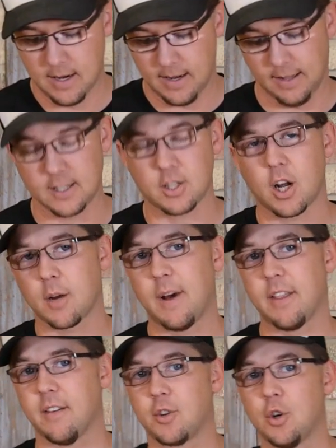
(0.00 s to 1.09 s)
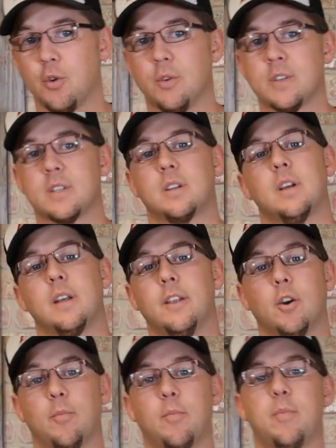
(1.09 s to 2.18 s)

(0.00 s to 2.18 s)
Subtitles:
Now let's talk about the tunes that are